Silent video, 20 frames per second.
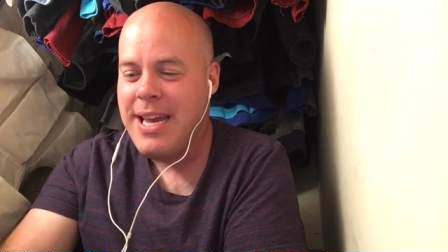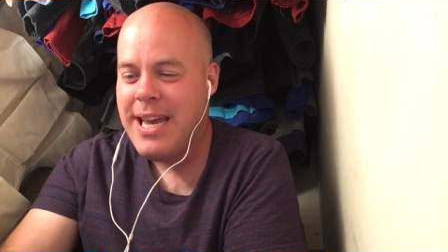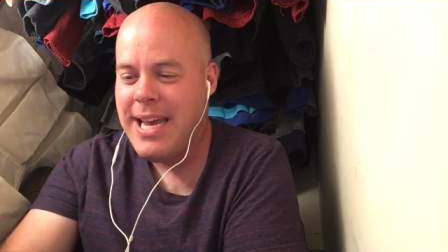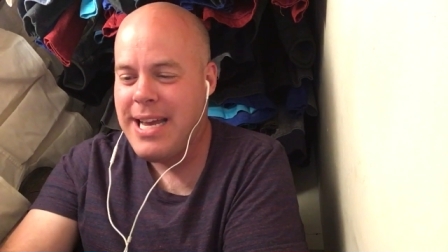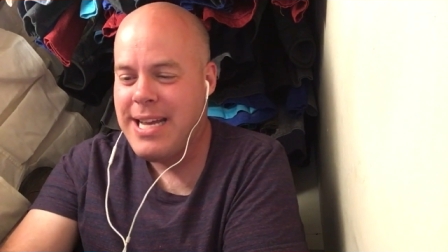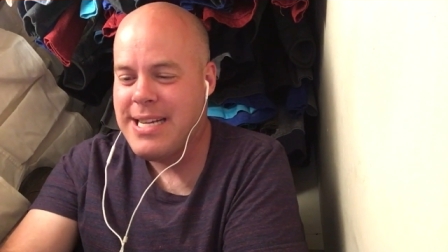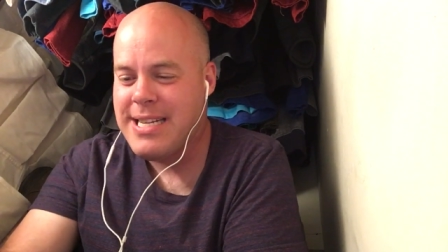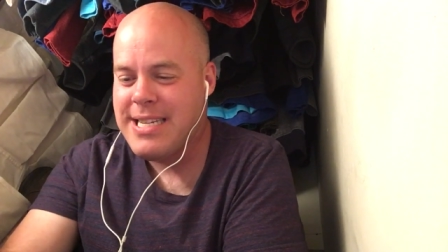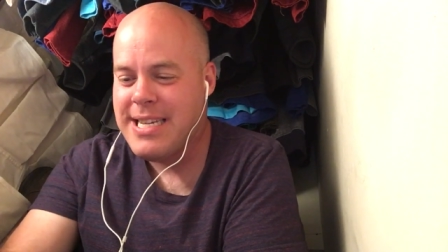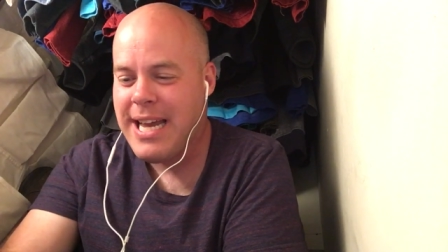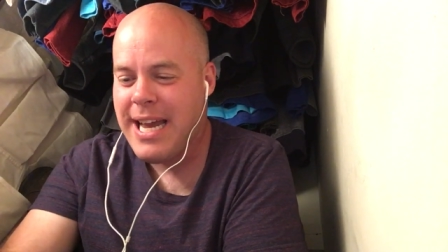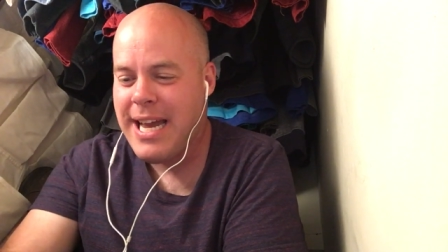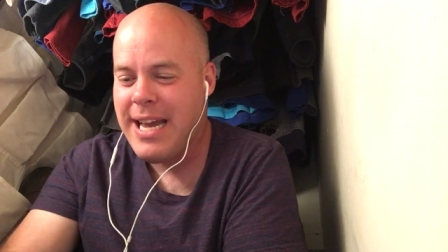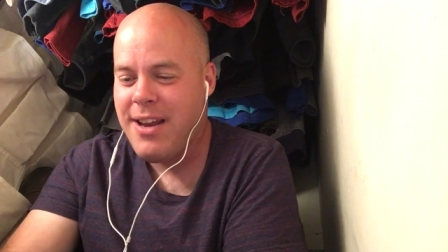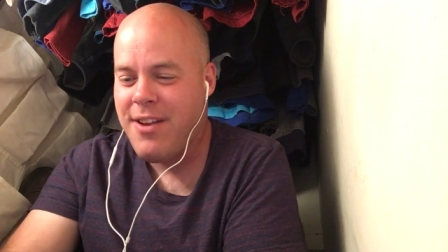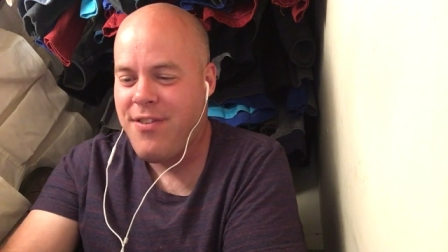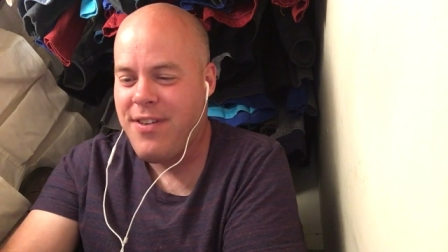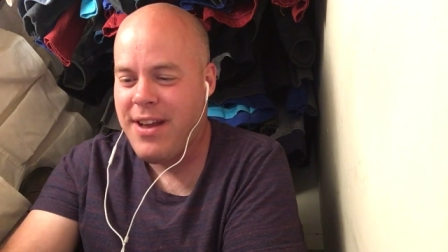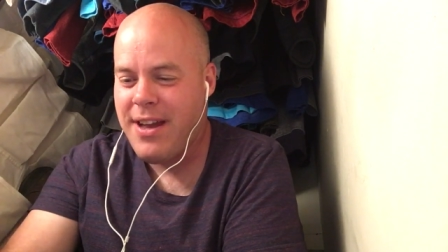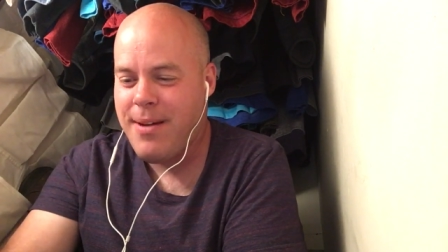inside
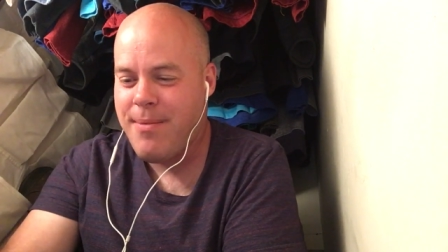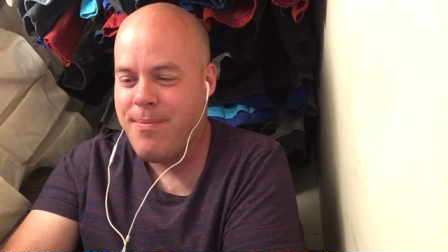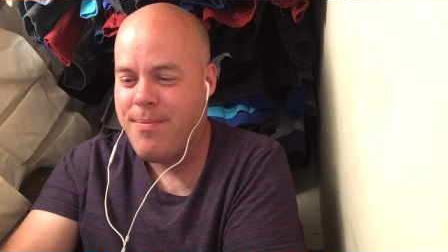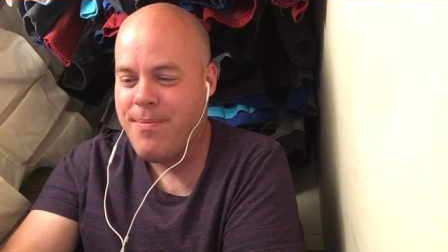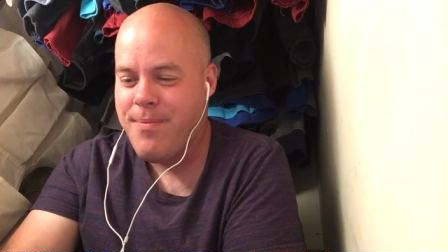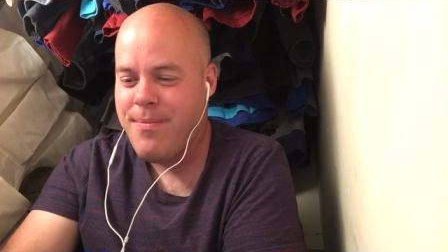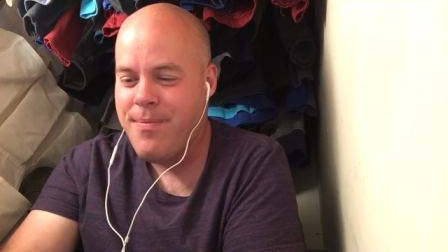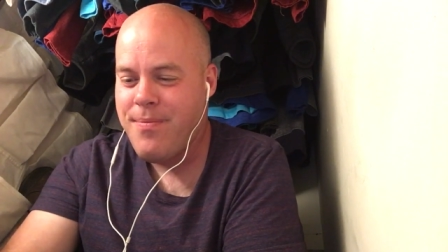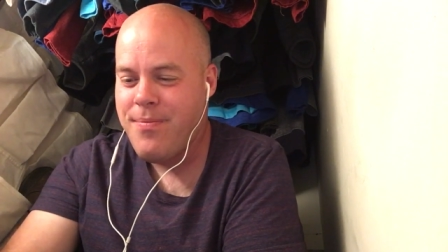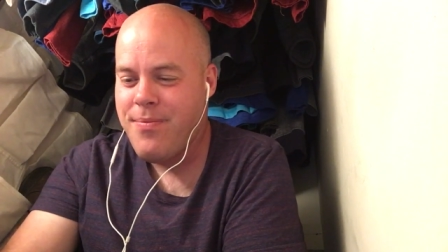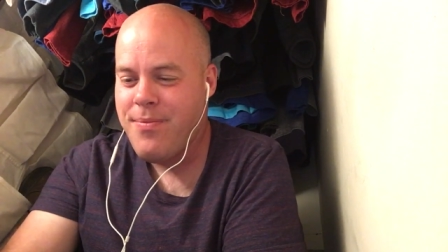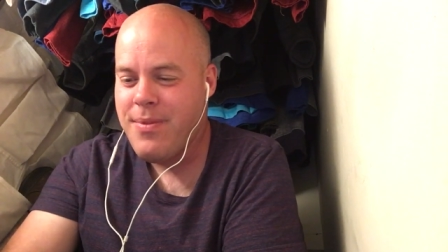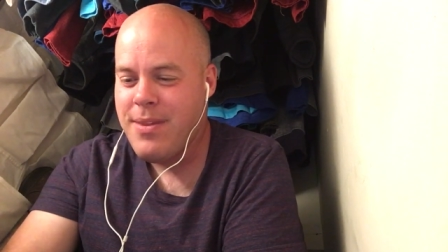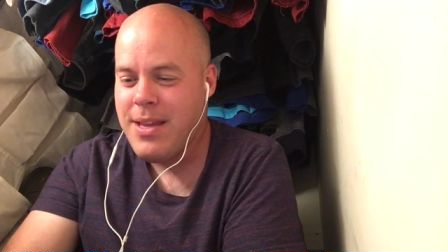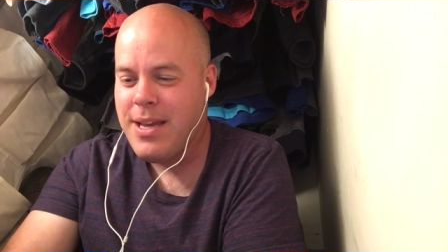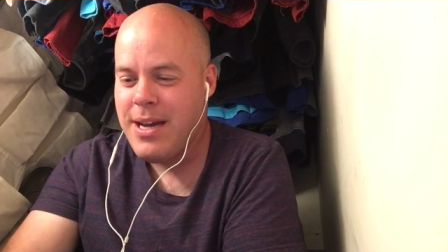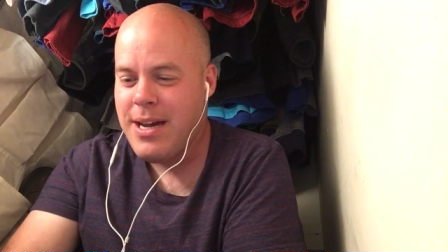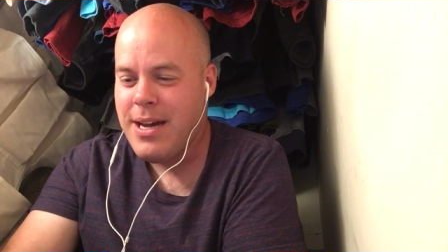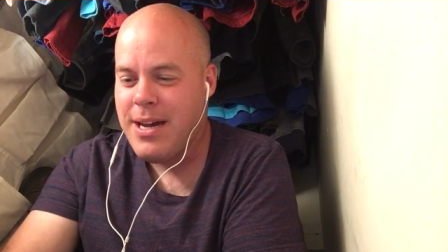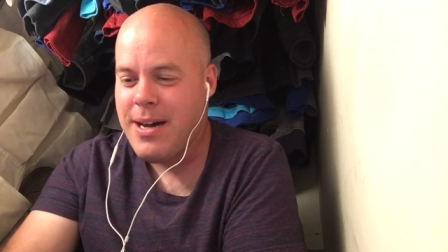of him.
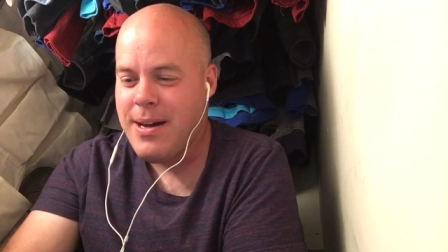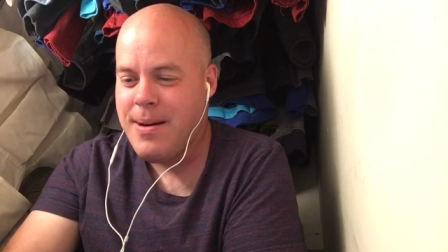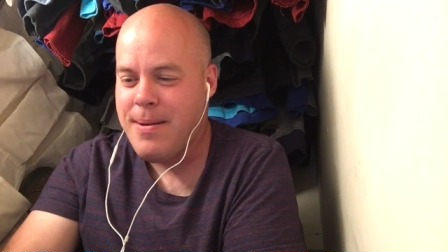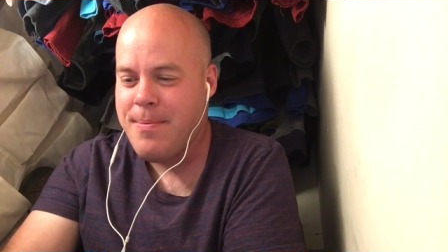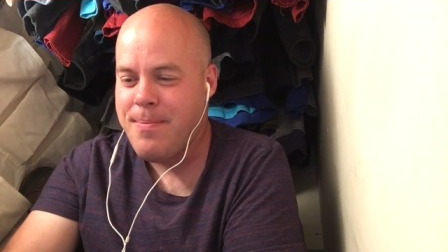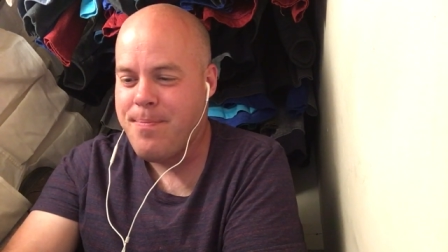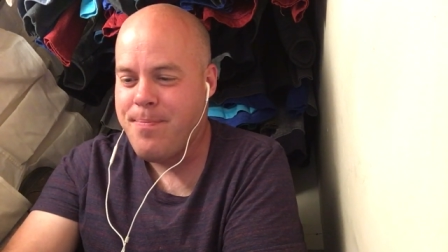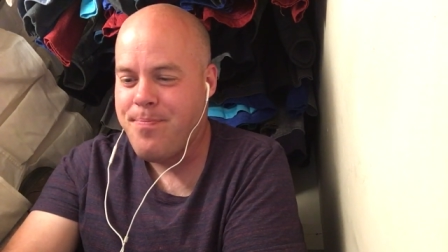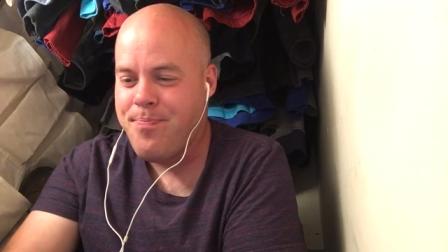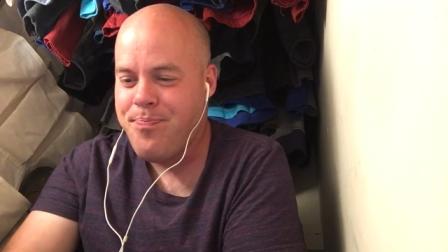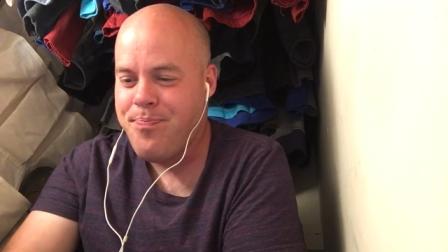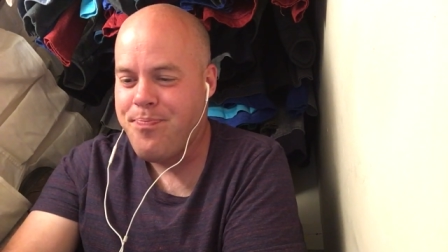Um,